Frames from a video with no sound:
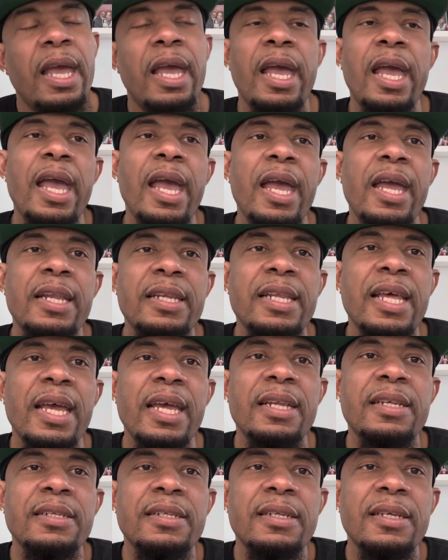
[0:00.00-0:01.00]
And
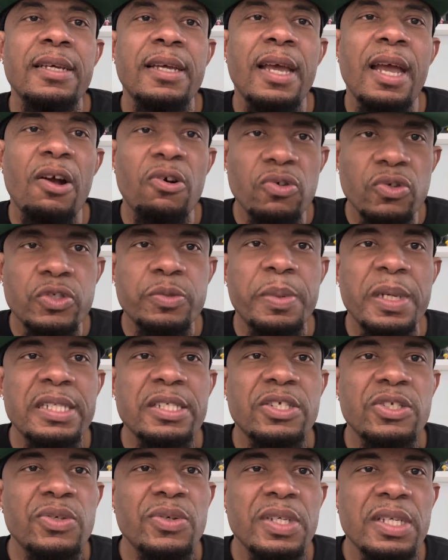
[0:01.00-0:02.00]
then Errol
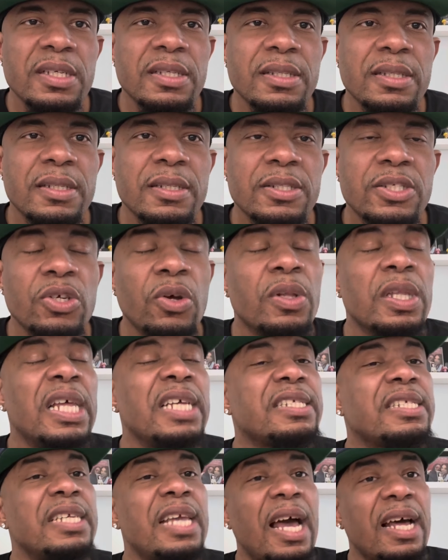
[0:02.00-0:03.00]
Spence Jr. So
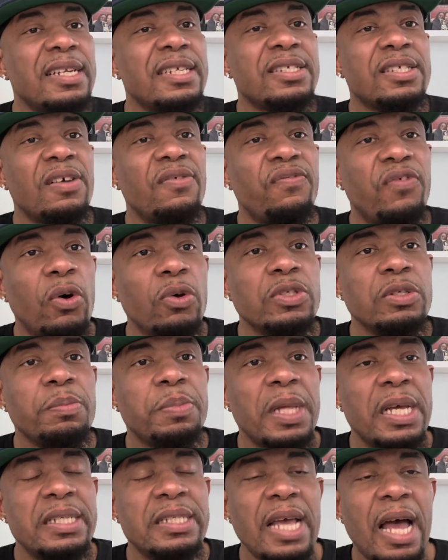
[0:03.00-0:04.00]
let's see how this unfolds and
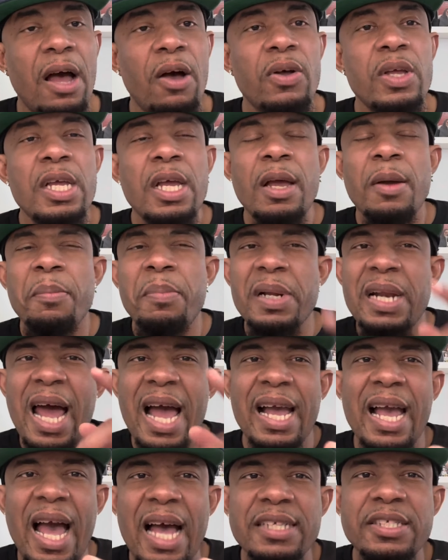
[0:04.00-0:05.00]
plays out. But
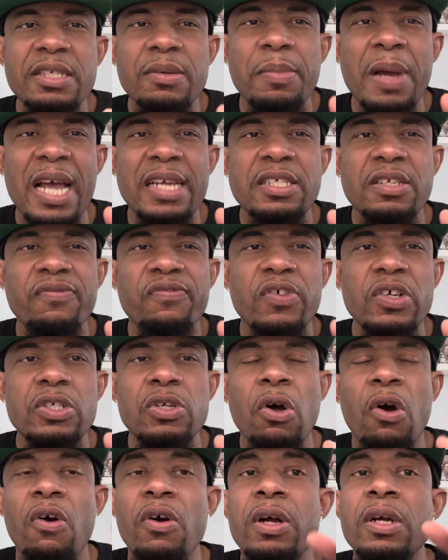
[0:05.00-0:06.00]
I got Sebastian
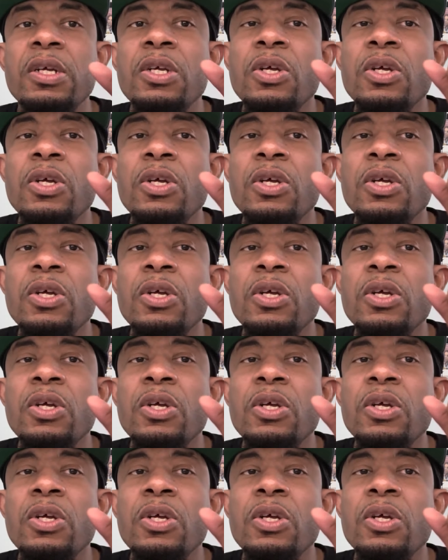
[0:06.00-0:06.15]
Fundora